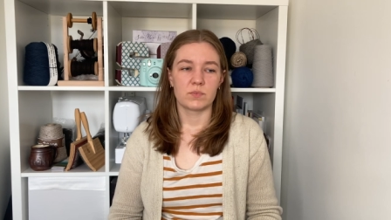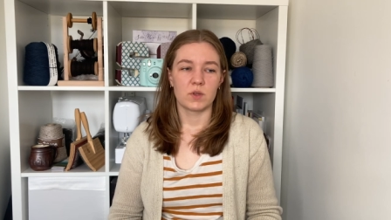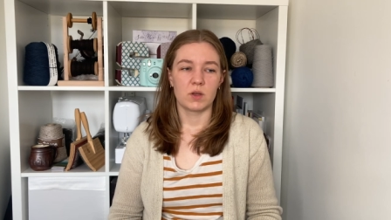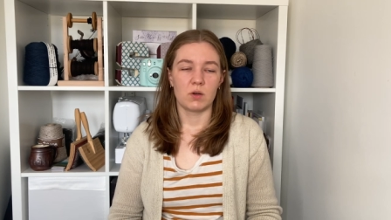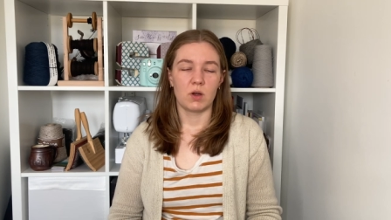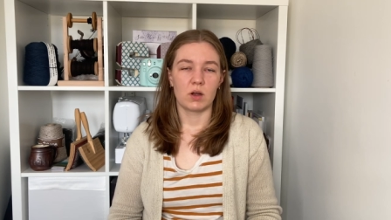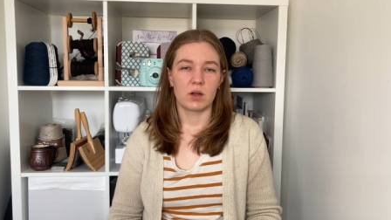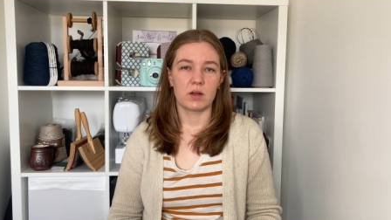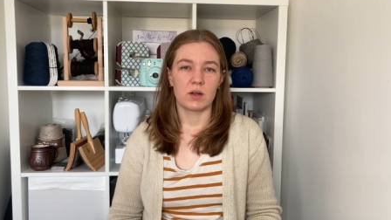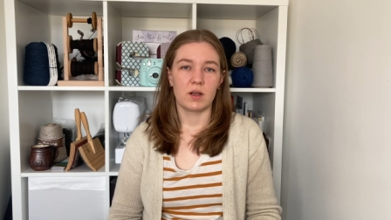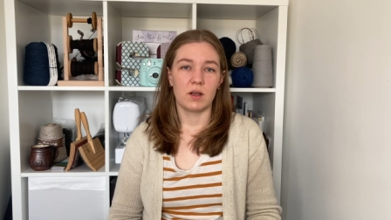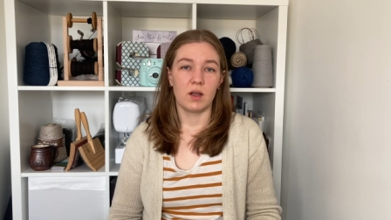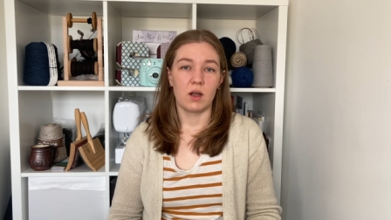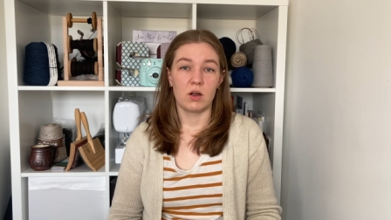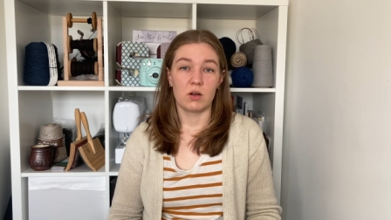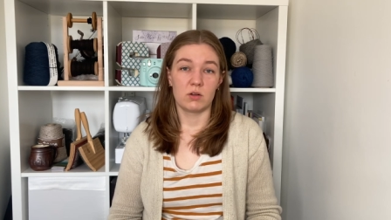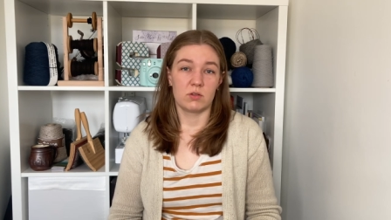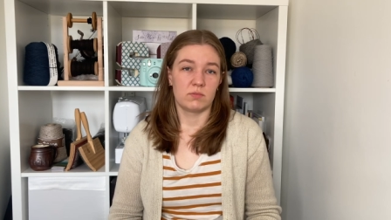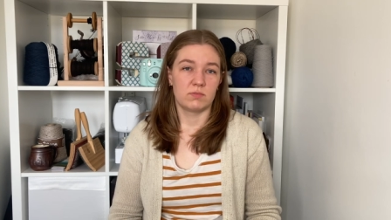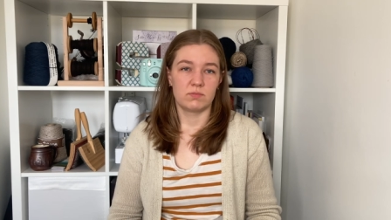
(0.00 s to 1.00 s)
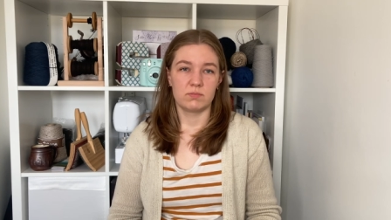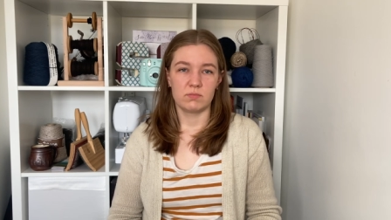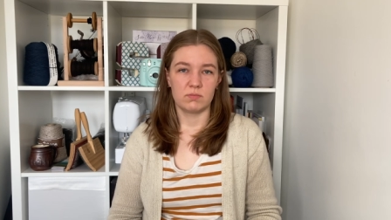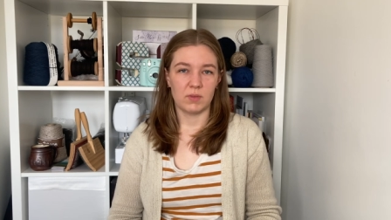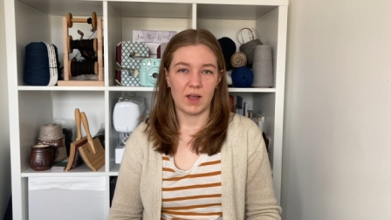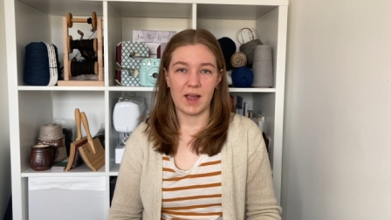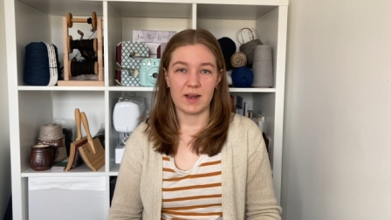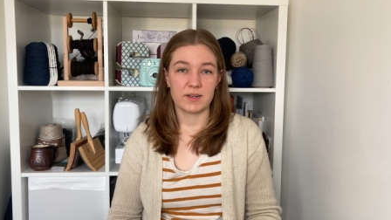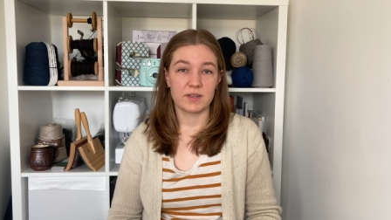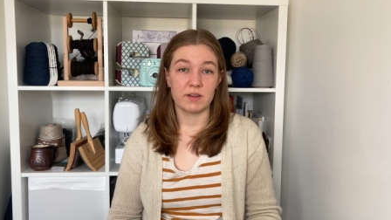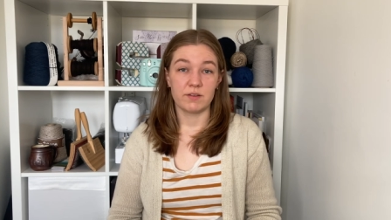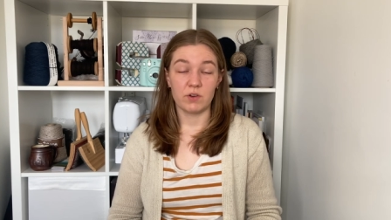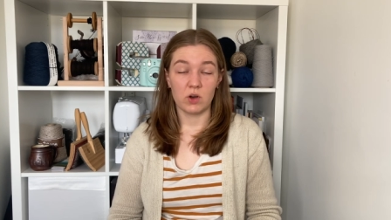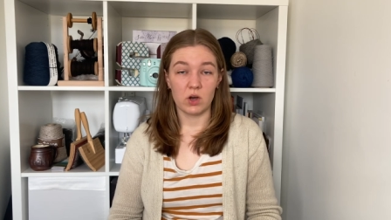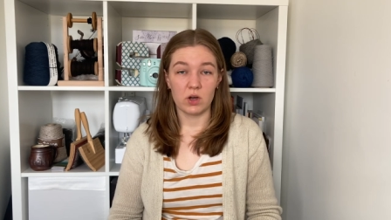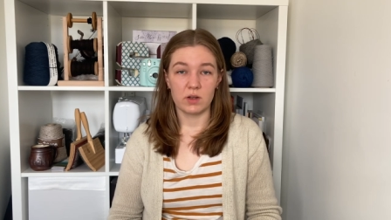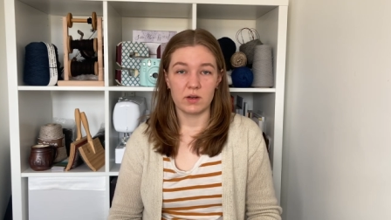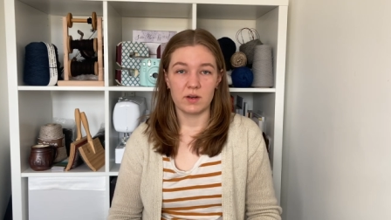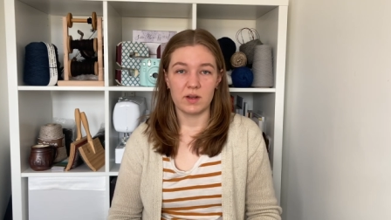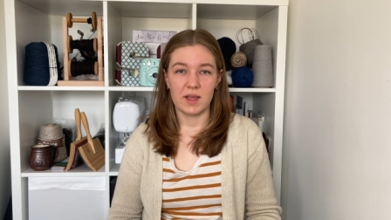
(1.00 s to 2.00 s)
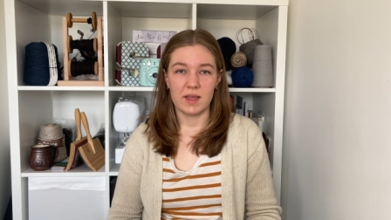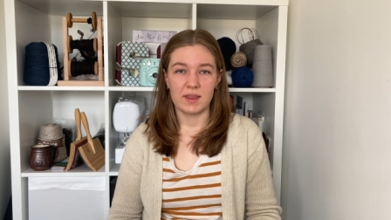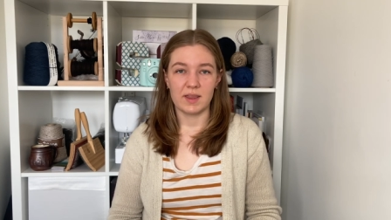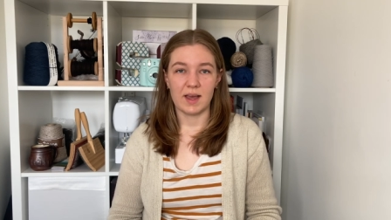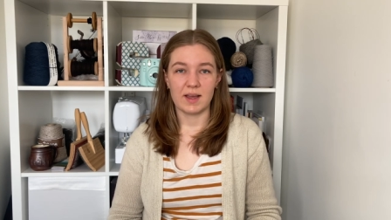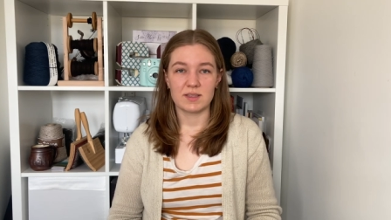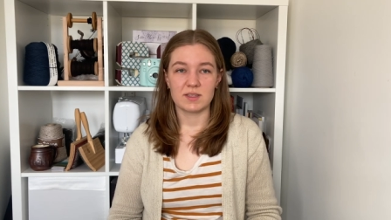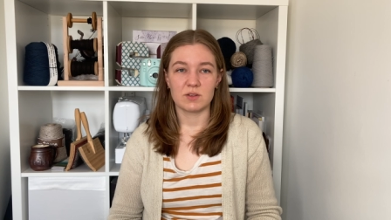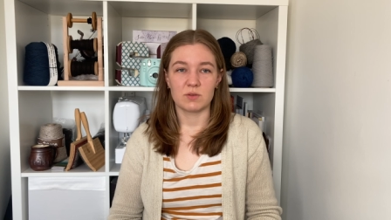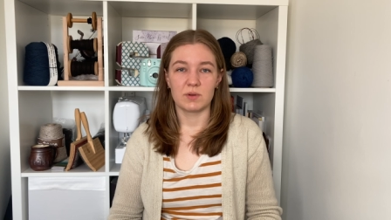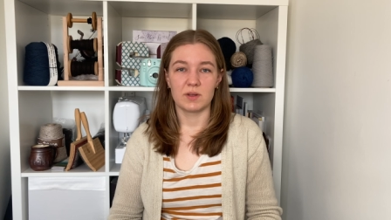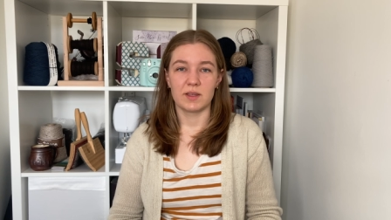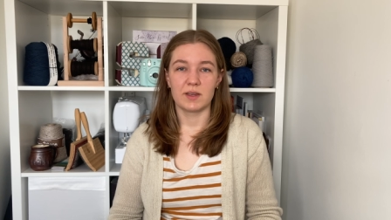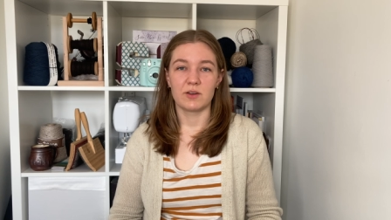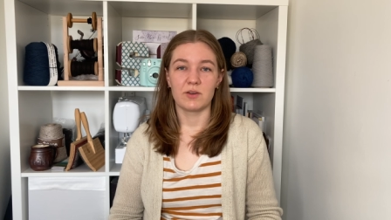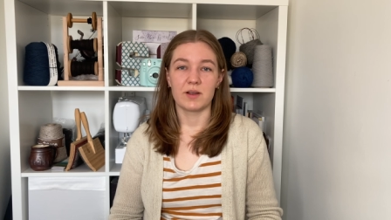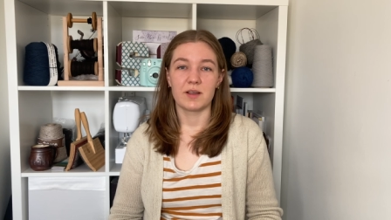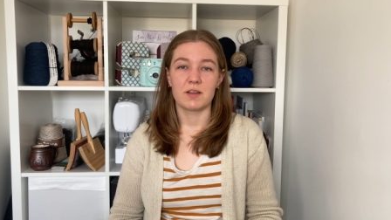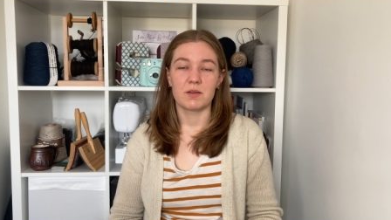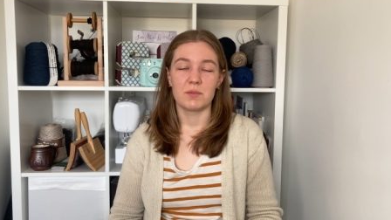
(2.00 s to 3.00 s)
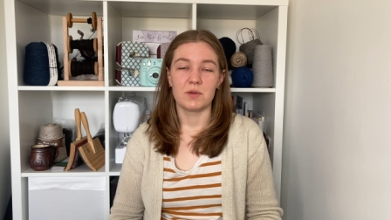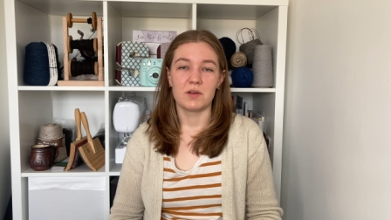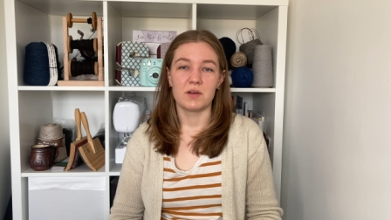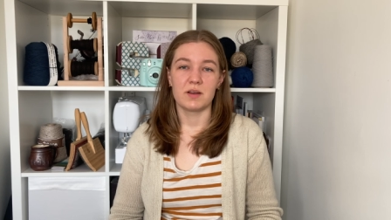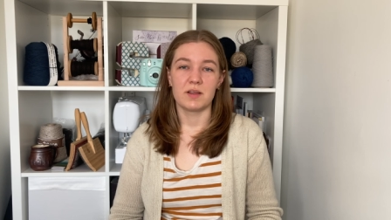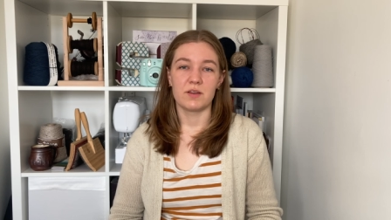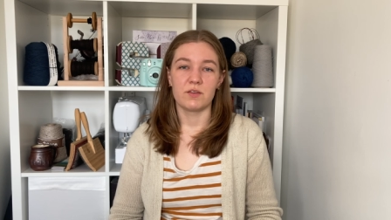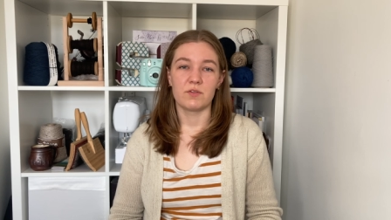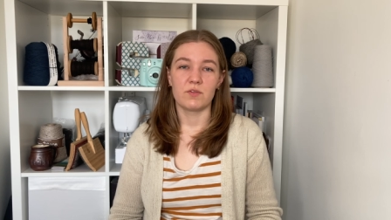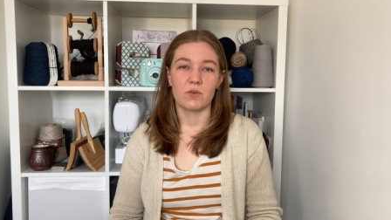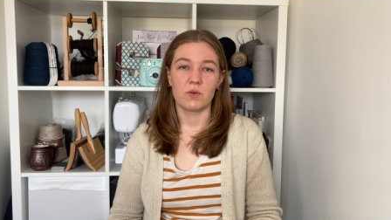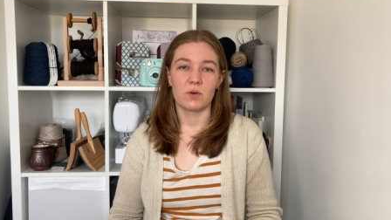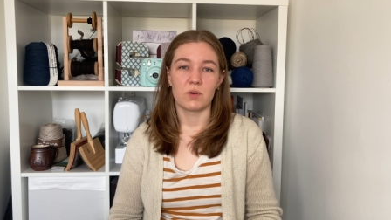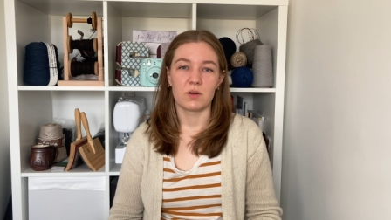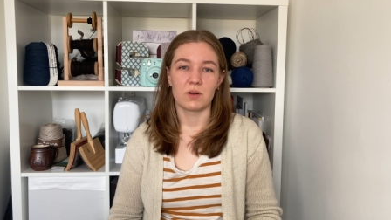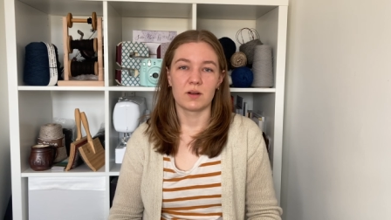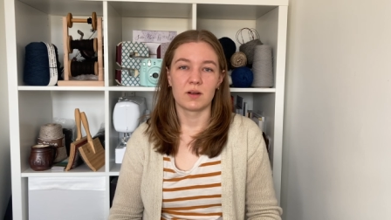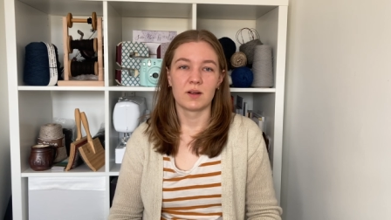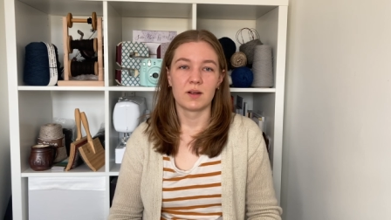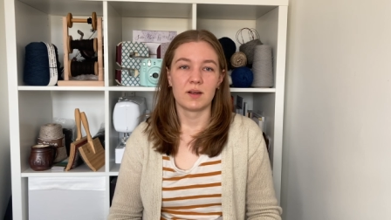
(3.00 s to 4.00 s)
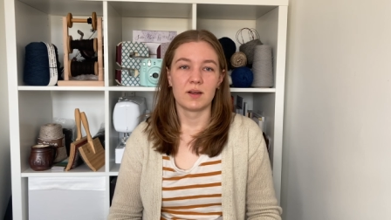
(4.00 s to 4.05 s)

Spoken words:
are active on, and that's a really great community for